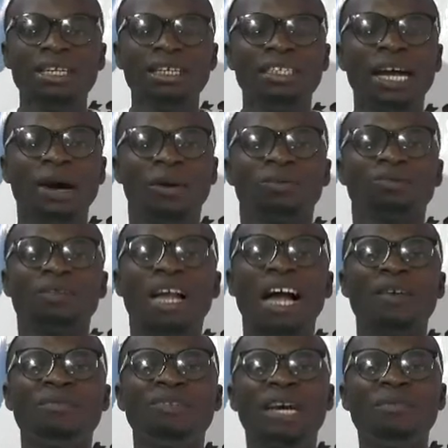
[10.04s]
Now,
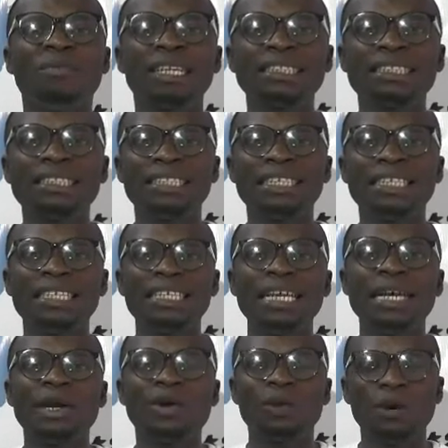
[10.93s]
have you ever
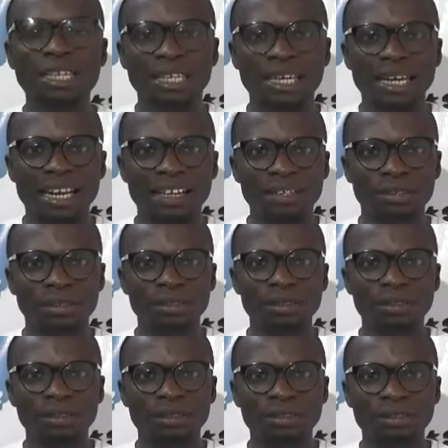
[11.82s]
seen a quiet
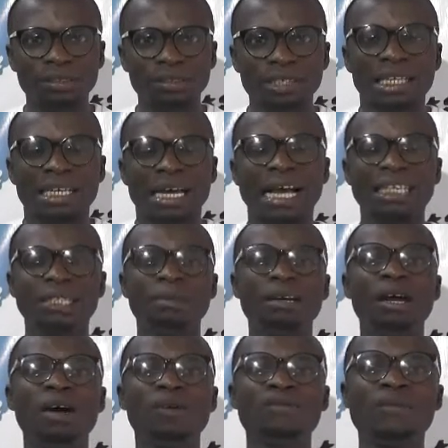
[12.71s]
lion? As a
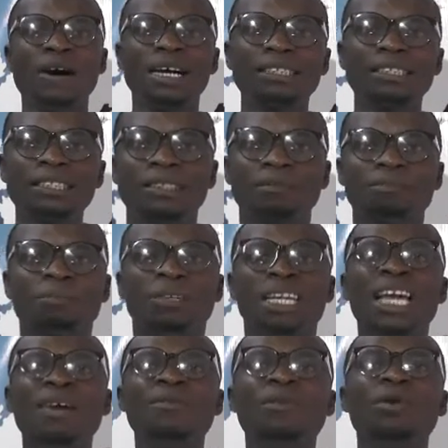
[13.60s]
matter of
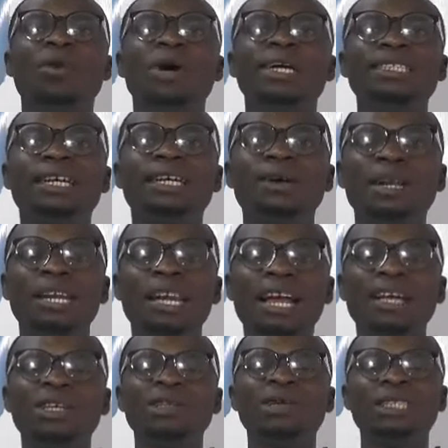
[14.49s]
fact, even when the
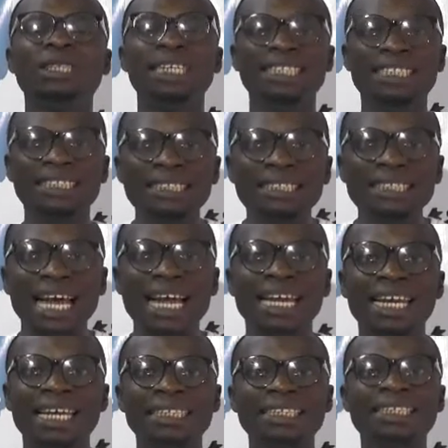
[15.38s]
lion is
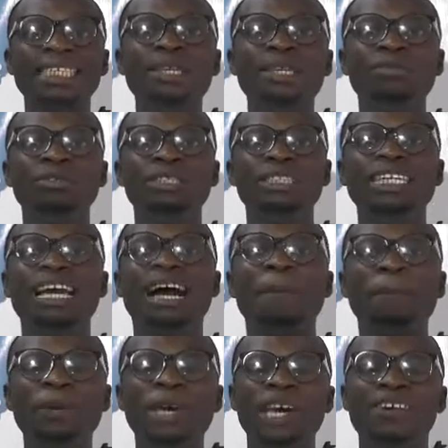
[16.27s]
silent, even the
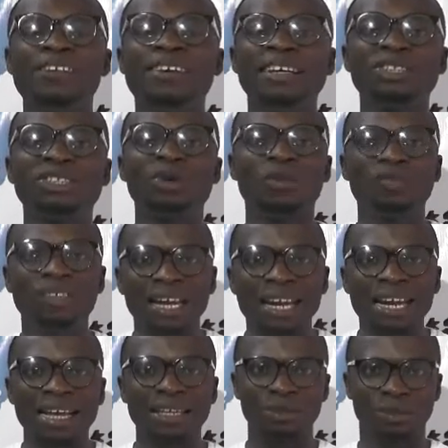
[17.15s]
appearance of the
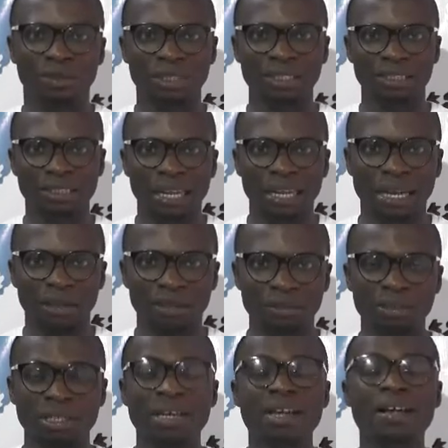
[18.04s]
lion is
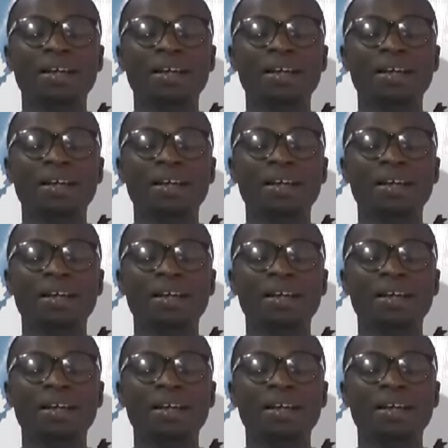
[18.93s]
loud.